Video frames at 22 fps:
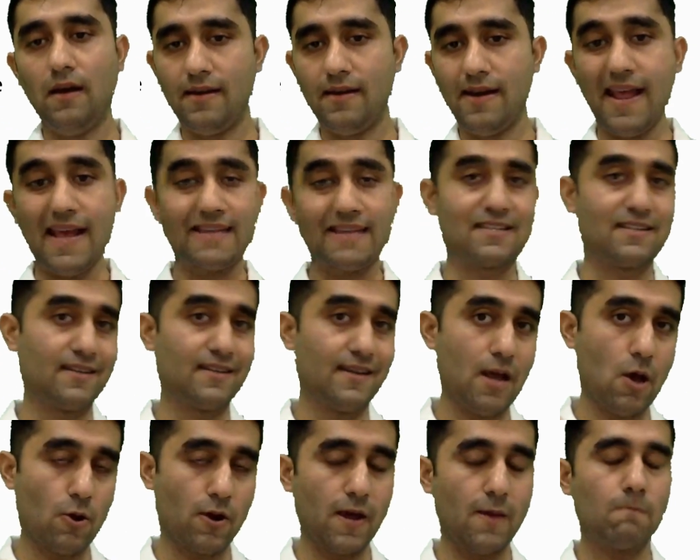Next,
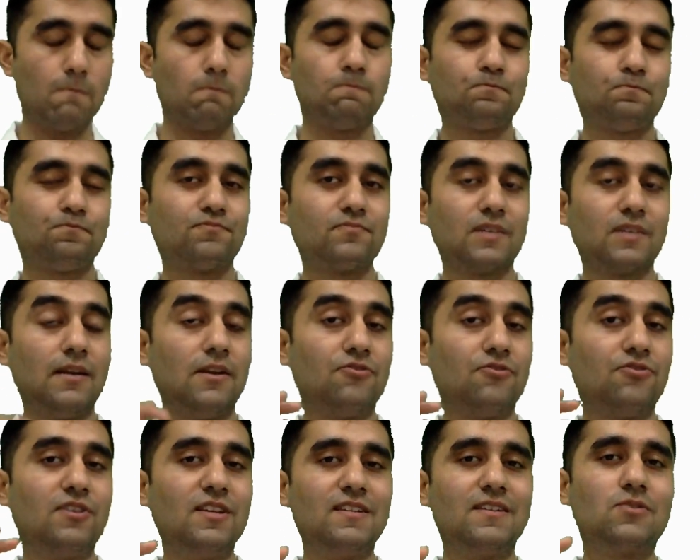okay,
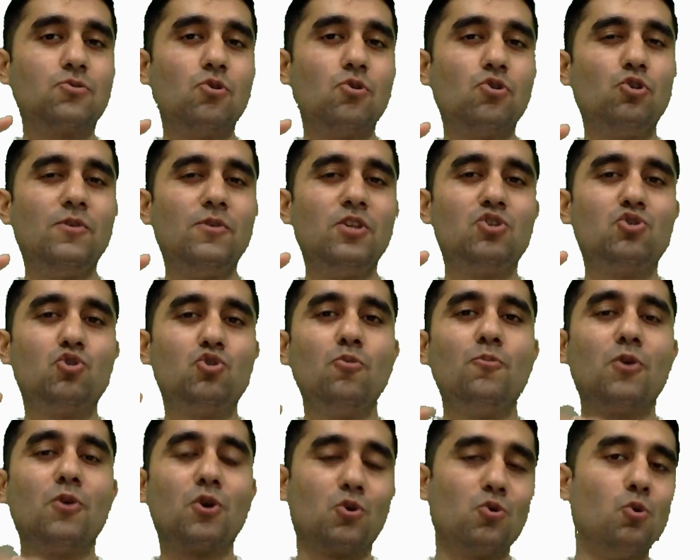now this is going to be
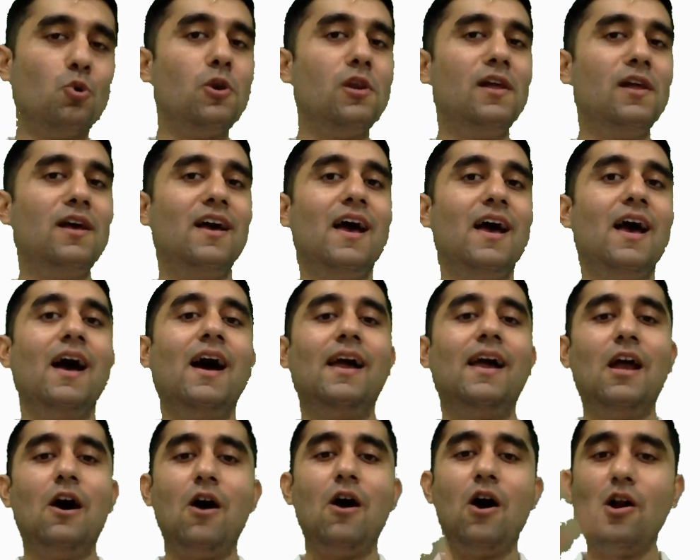super cool.
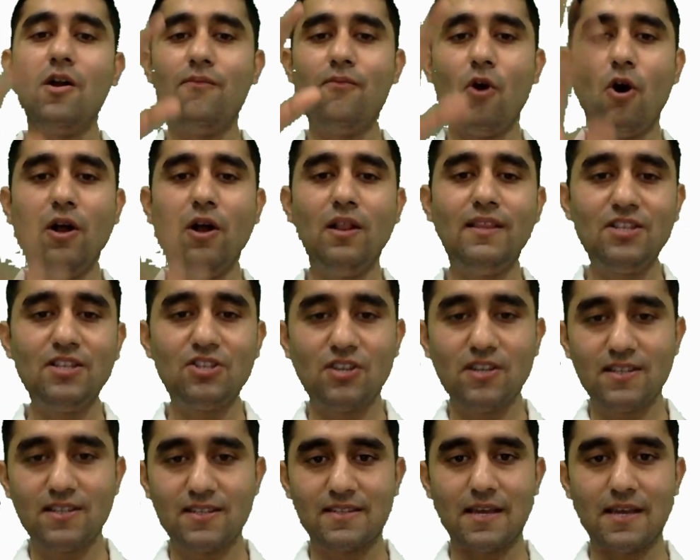Now, out of all these
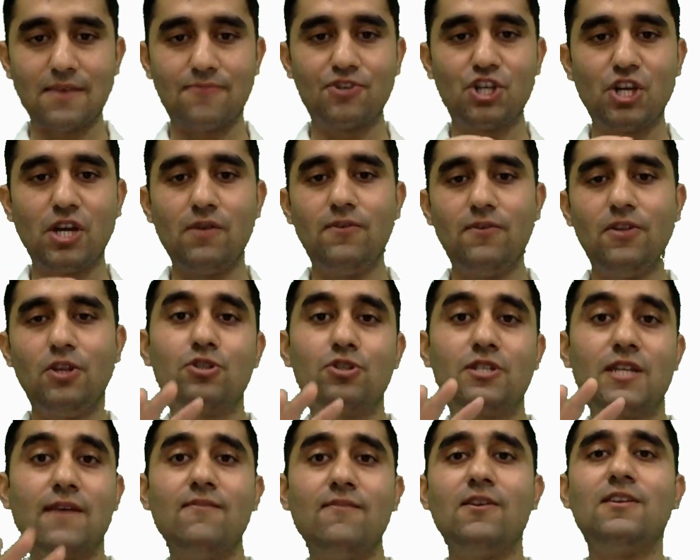reasons, I've shared with you
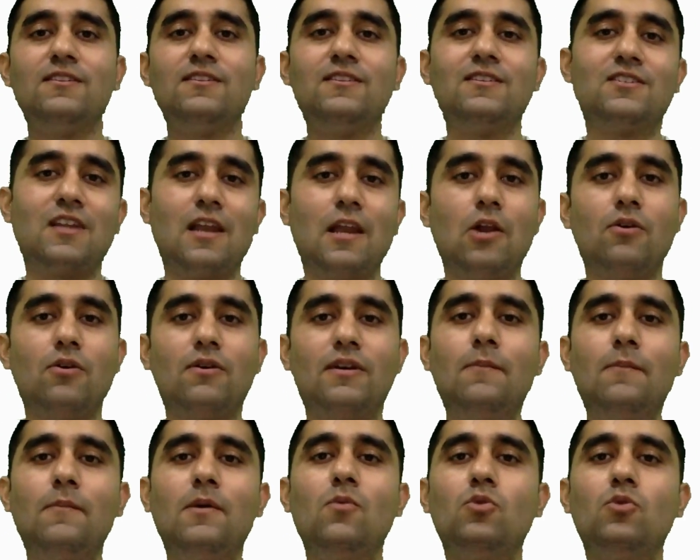seven reasons till now.
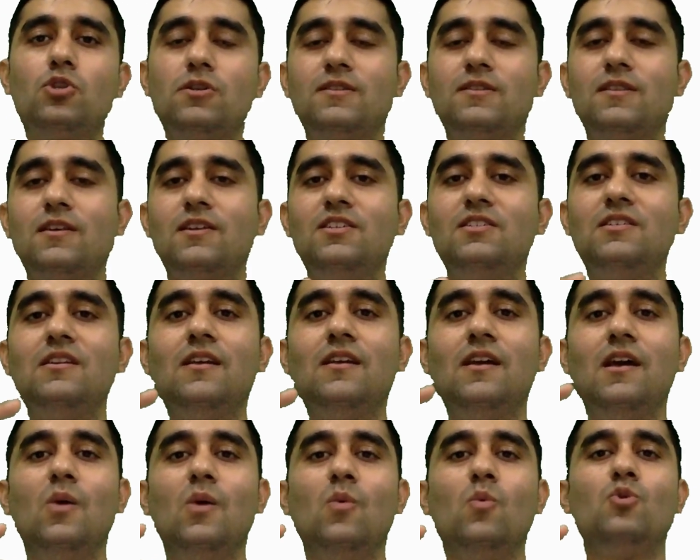Tell me which is the
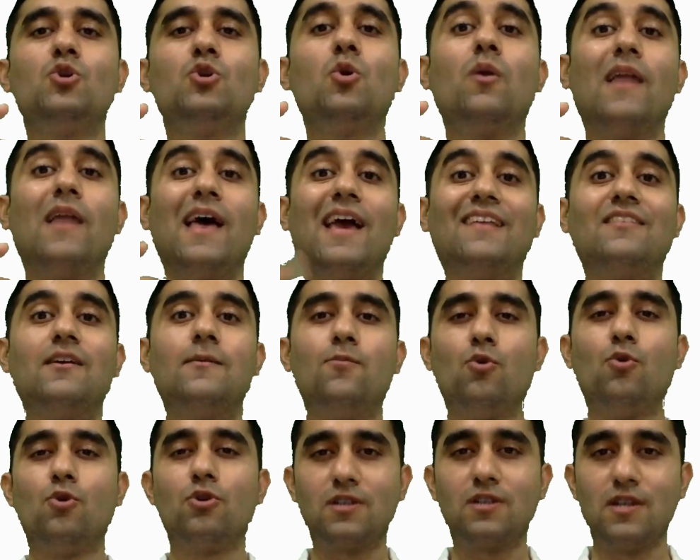reason which you like the
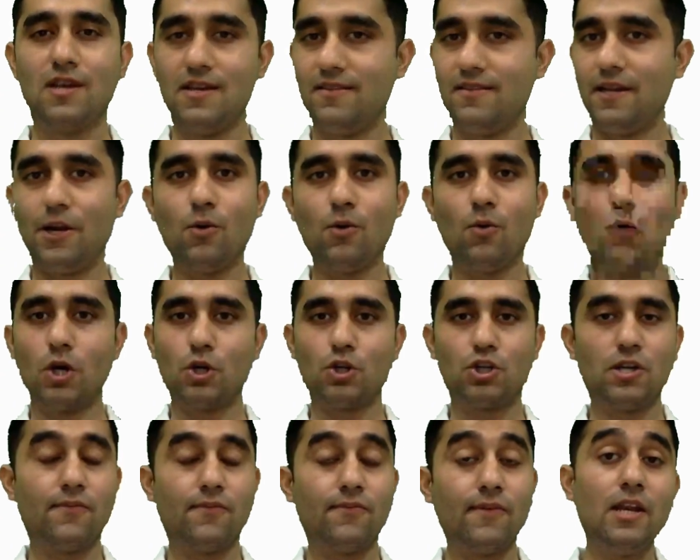most that you want
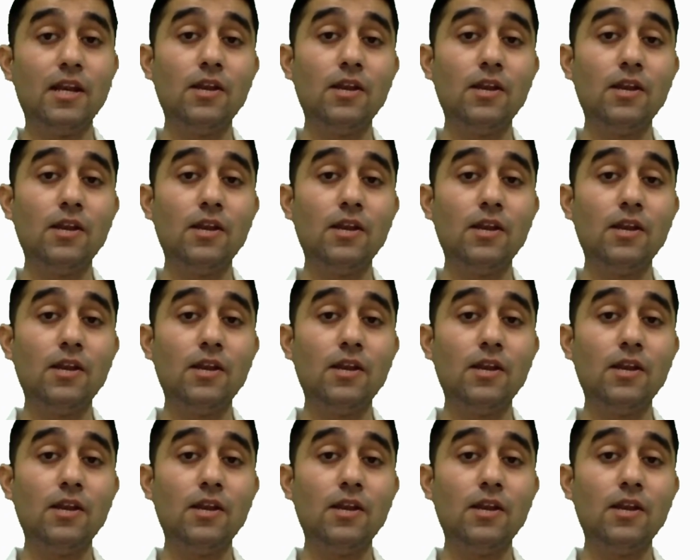to shift.